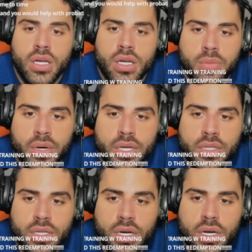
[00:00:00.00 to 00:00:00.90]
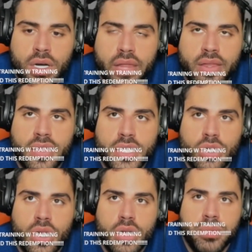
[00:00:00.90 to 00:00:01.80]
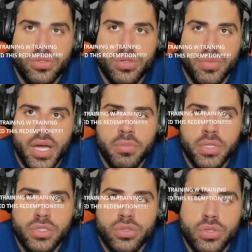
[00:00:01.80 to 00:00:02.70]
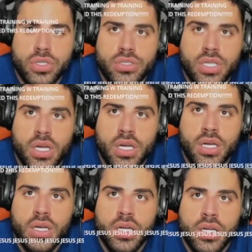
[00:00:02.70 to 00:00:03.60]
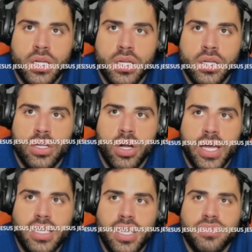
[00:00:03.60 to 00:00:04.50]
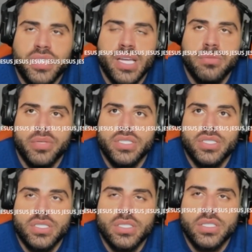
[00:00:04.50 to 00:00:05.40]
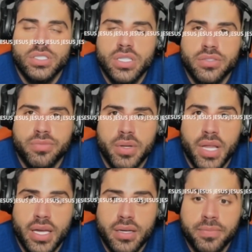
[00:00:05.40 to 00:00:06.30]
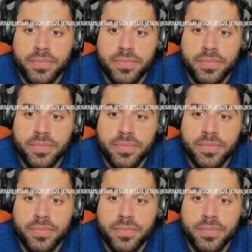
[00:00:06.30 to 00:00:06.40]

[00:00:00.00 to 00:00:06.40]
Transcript: But uh, I think that's all I'll be doing in Miami too. Because, you know, I could have ten businesses and stuff. But, like,